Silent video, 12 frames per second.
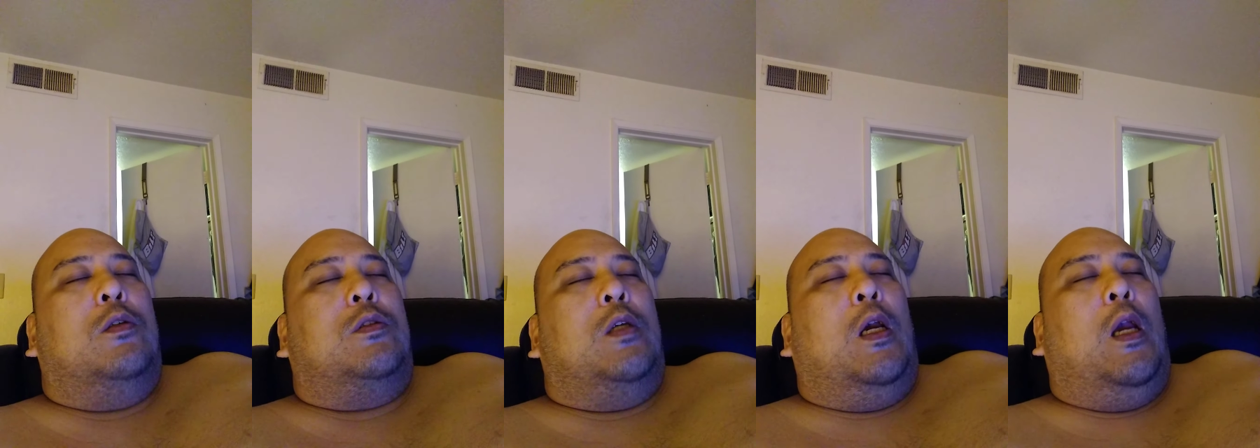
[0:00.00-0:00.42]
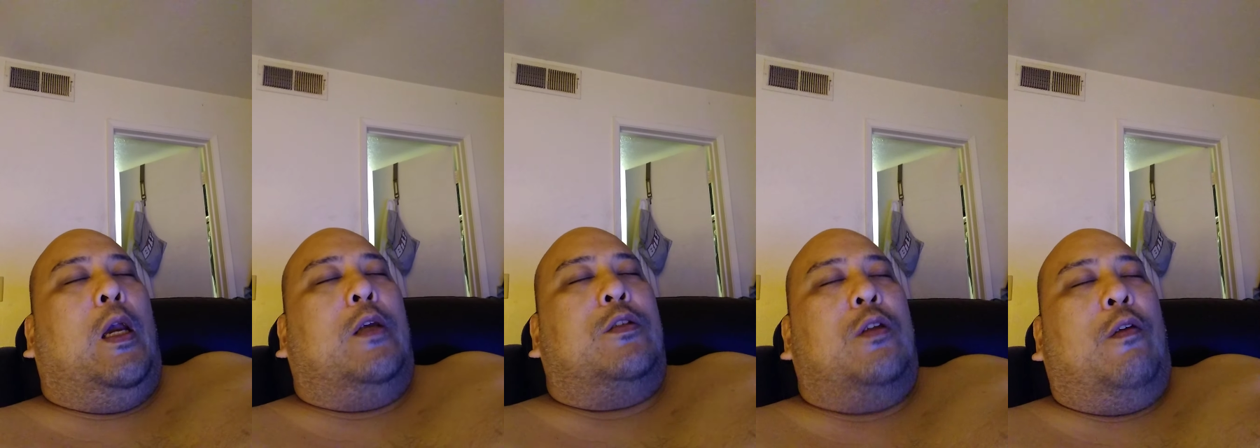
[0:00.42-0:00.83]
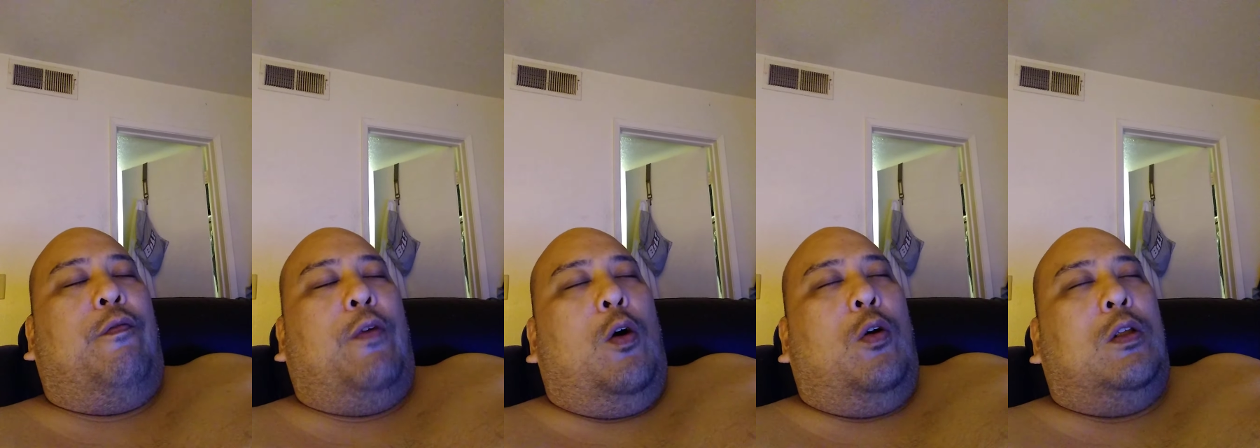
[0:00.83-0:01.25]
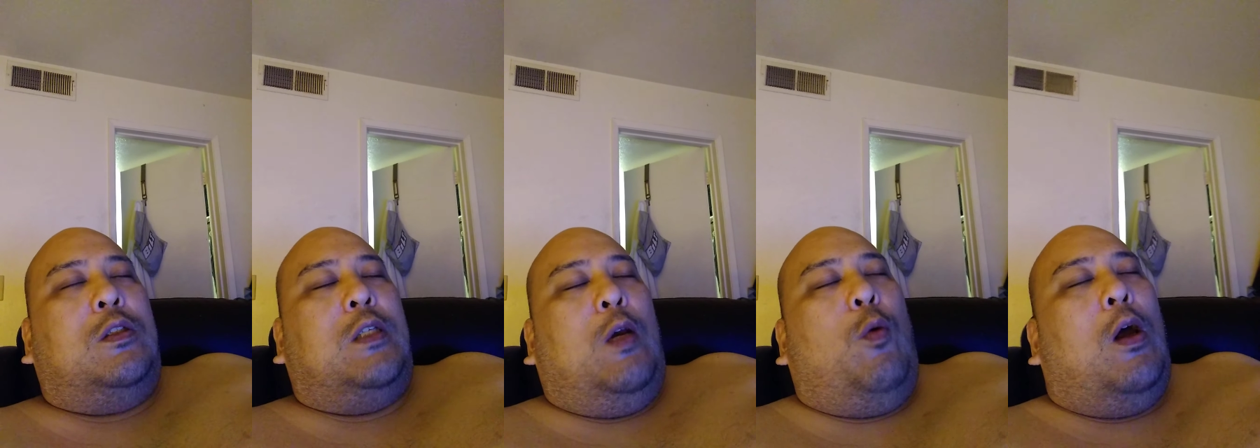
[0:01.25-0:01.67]
say answer the phone and
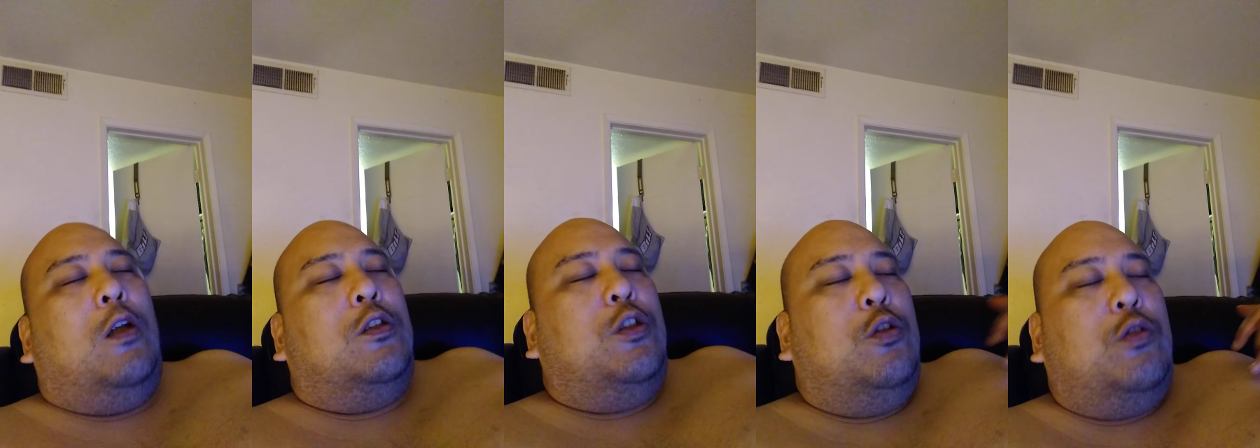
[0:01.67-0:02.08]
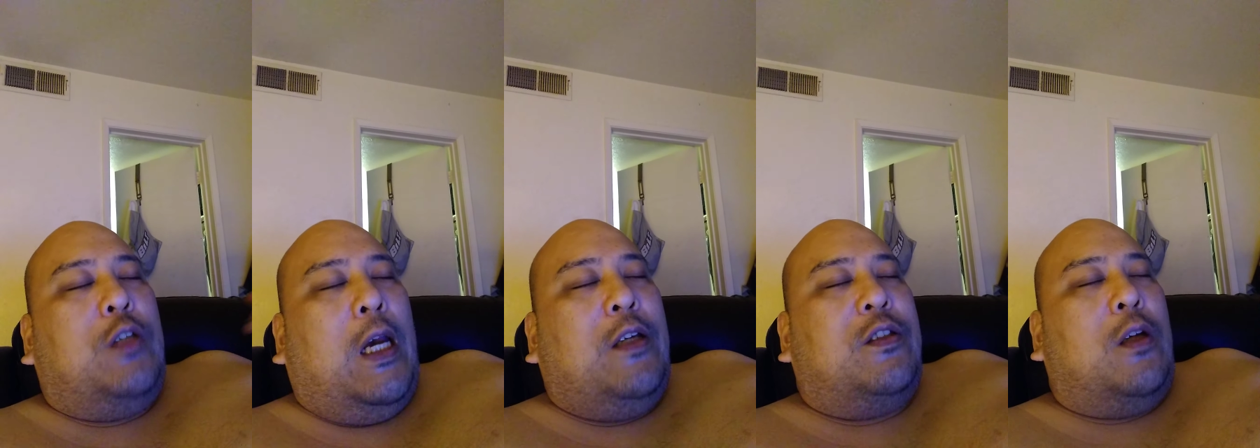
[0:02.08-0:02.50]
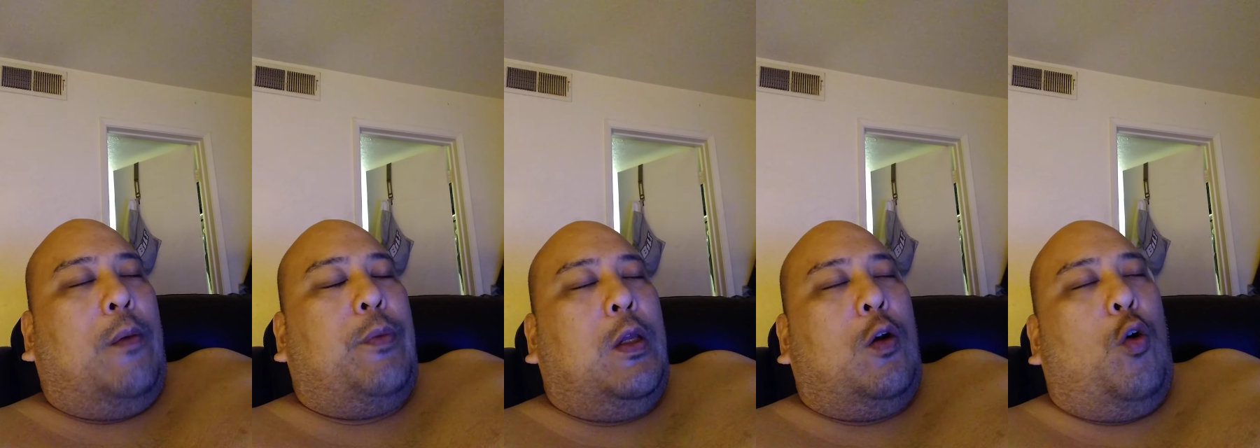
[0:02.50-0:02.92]
say, why don't you say something,